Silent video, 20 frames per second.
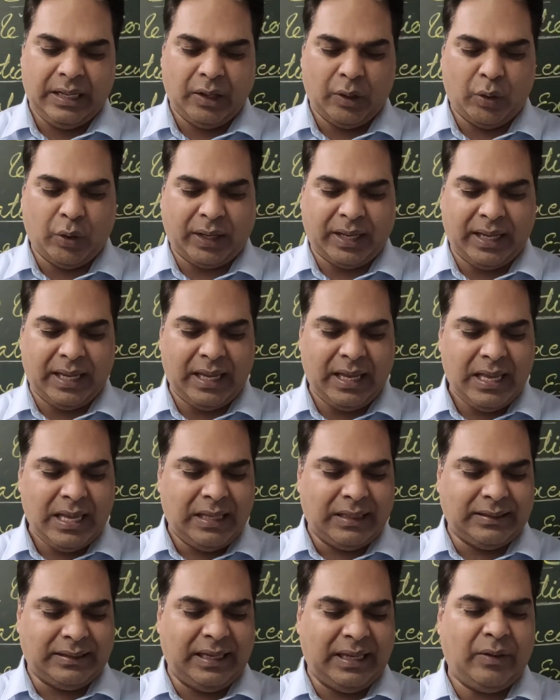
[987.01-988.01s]
Okay,
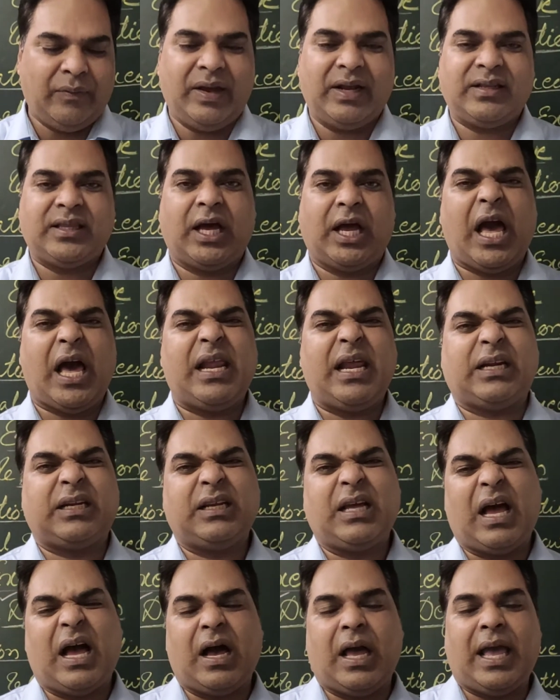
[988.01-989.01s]
they were the correct
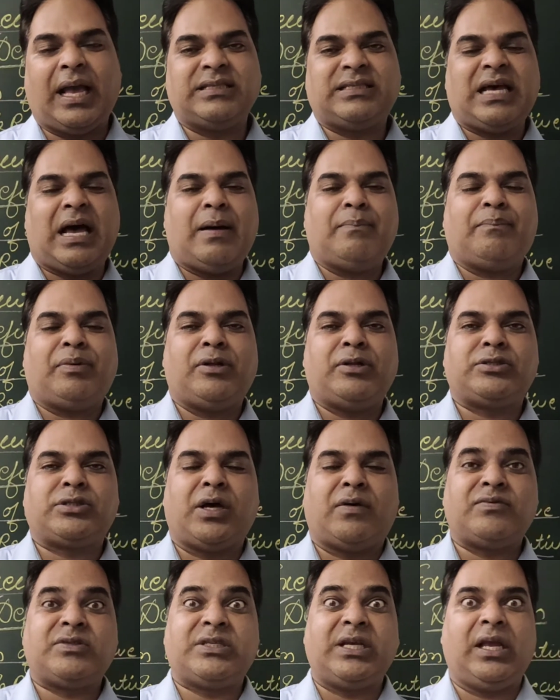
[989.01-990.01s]
examples
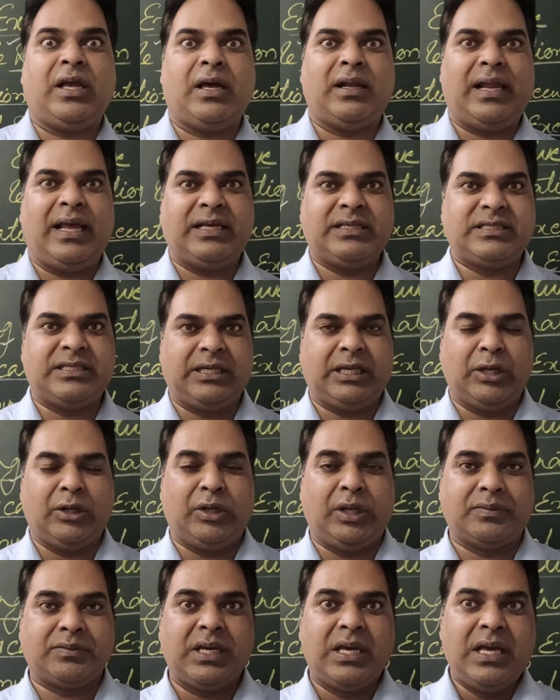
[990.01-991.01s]
of single
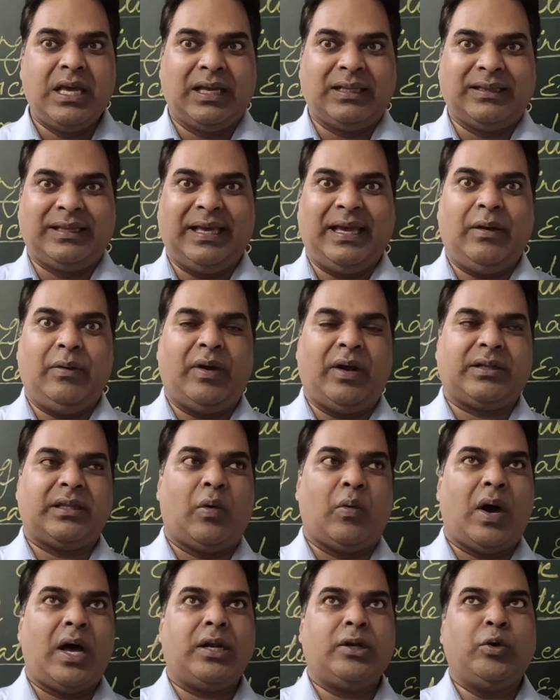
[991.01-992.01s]
executives. They were the
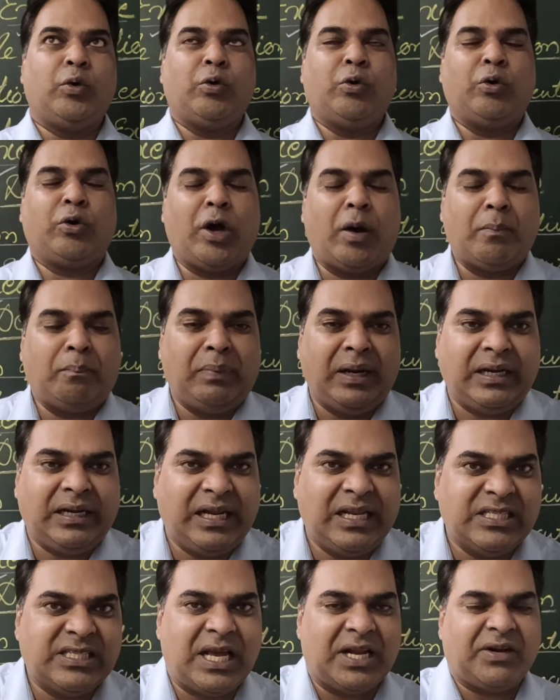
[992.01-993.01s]
one who
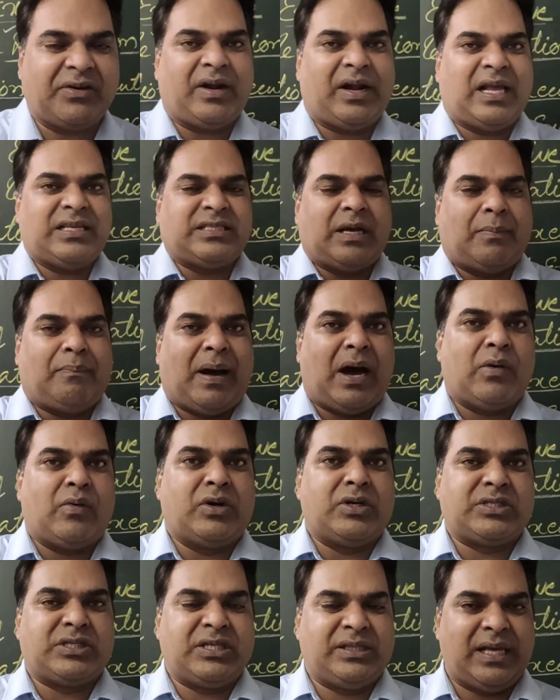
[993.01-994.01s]
completely centralized the
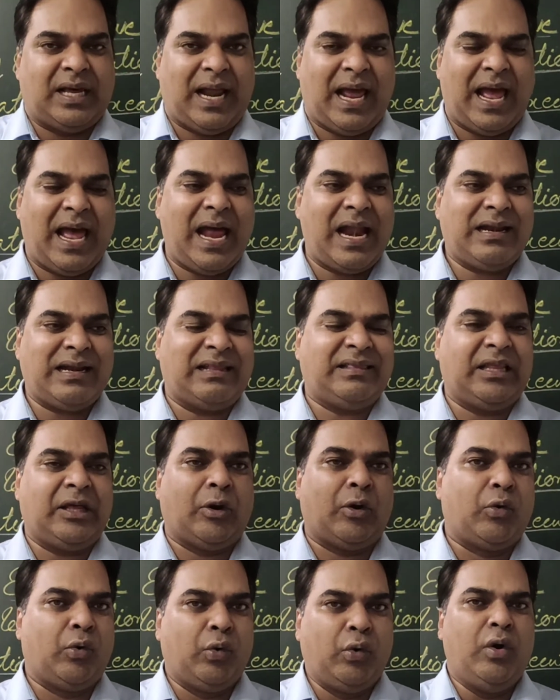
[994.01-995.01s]
powers in their hand, and they
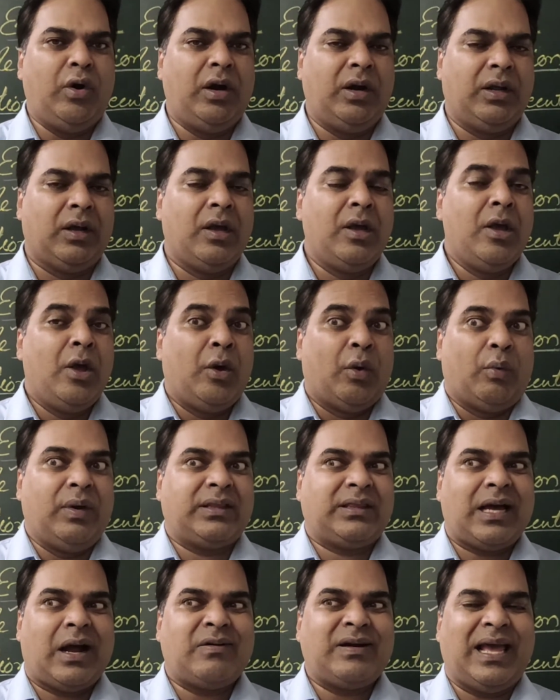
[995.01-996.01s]
ruled
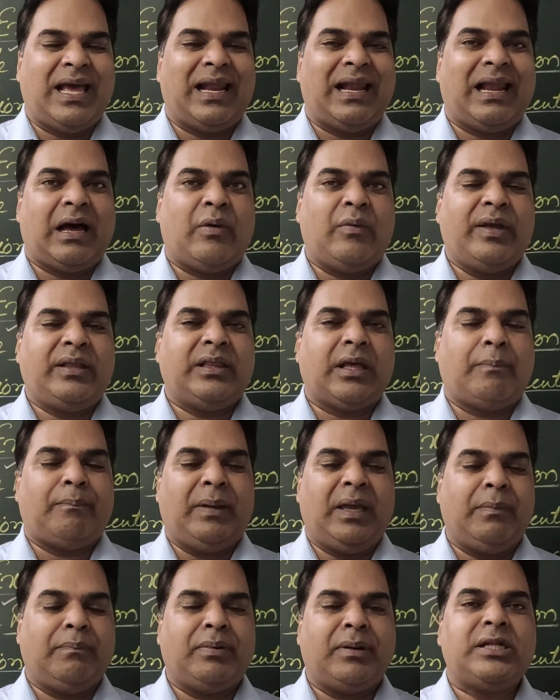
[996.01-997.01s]
without allowing the
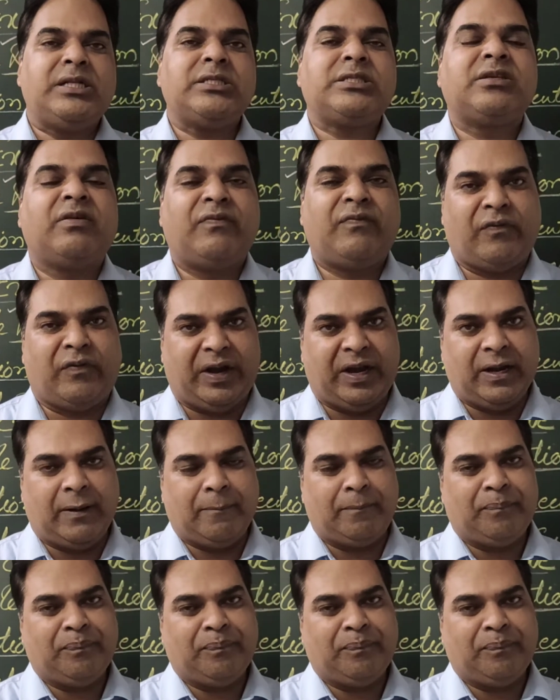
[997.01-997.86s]
people's freedom.